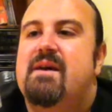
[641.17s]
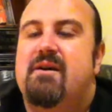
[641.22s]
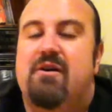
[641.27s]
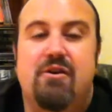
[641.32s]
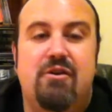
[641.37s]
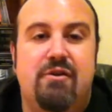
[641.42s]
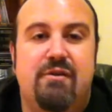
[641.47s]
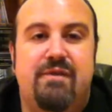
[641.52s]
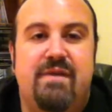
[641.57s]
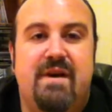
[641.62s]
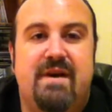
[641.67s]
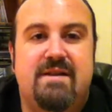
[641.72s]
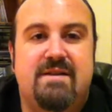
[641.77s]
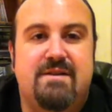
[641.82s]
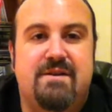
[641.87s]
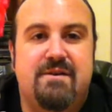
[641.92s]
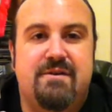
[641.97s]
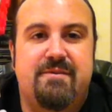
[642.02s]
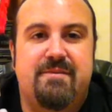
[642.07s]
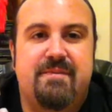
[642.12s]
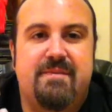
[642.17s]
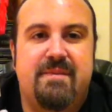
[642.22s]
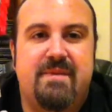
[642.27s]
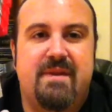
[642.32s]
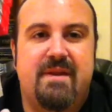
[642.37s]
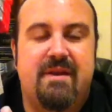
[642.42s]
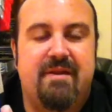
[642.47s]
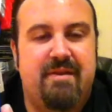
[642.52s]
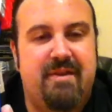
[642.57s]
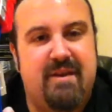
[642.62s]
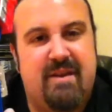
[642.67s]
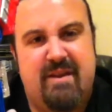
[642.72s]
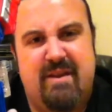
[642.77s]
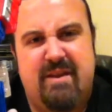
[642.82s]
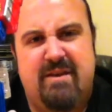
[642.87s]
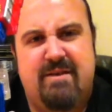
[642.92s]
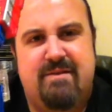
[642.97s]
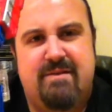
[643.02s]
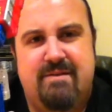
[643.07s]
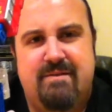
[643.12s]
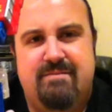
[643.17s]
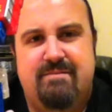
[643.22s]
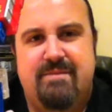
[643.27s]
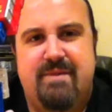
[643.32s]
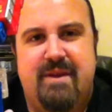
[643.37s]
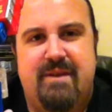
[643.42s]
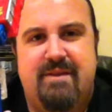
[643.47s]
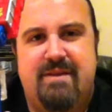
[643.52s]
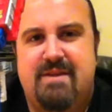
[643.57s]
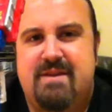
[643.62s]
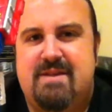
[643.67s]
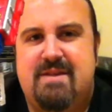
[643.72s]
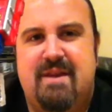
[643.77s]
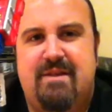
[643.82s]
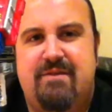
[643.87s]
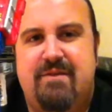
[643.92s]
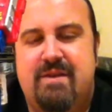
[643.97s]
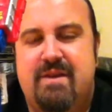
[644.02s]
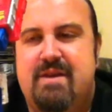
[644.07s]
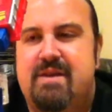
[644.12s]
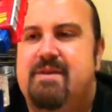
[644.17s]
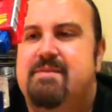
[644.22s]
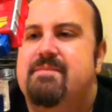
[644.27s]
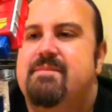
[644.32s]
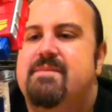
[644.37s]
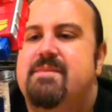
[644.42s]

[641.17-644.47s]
I love that too, and think that, yeah, that's definitely